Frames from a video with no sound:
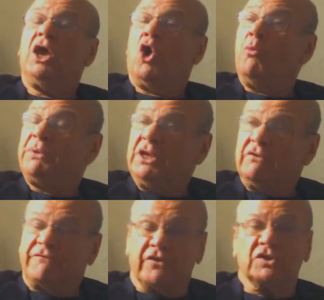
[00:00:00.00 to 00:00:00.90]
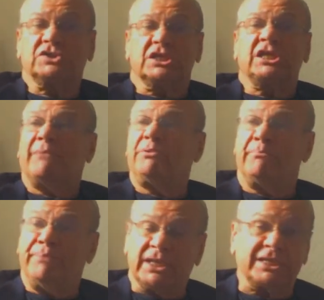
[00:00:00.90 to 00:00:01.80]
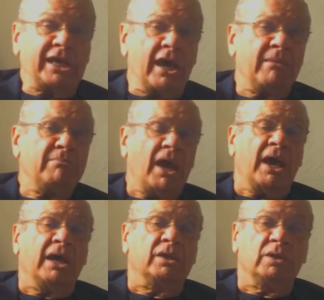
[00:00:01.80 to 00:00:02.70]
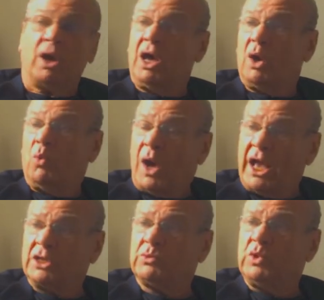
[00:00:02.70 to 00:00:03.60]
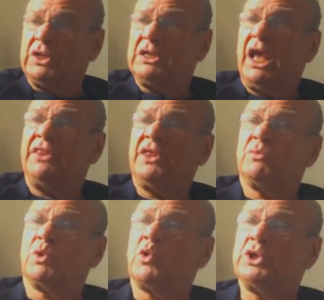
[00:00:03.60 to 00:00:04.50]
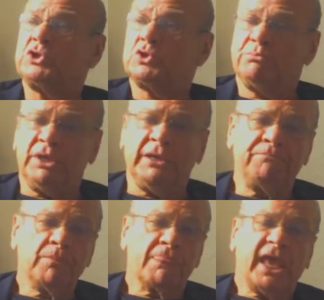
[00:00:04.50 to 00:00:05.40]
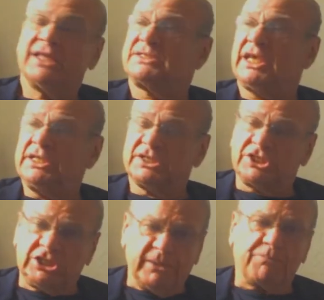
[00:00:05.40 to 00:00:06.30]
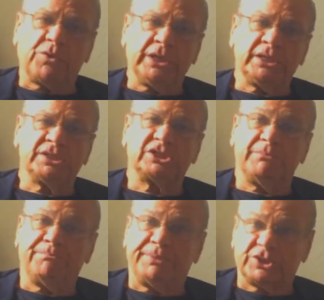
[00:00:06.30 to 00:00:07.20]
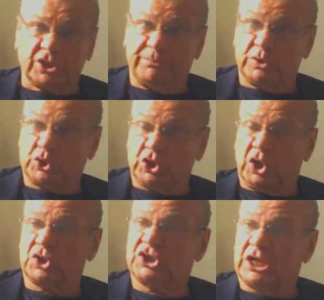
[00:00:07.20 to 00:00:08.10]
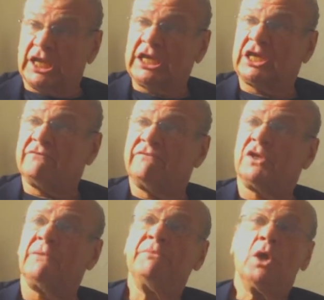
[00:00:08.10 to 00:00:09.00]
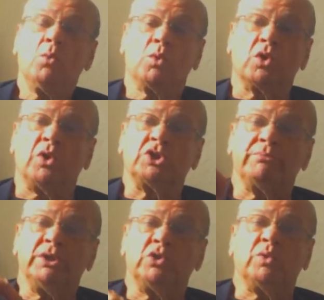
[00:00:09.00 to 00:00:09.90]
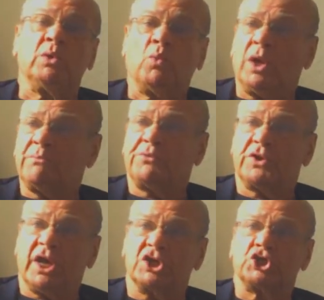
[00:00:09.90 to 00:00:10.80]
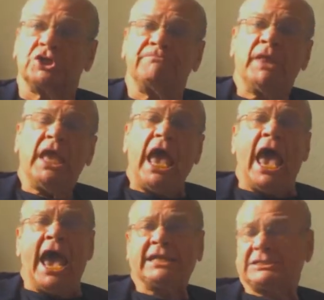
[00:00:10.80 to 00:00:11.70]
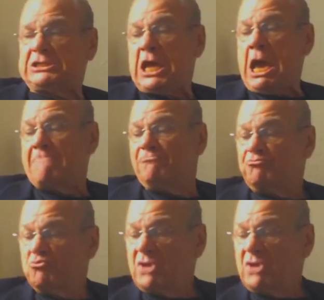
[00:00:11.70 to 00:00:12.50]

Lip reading: opening first at Temple Bet Yam on Wildwood, and then we're going to be at St. Cyprian's Episcopal Church in Lincolnville. We're going to be doing one production at the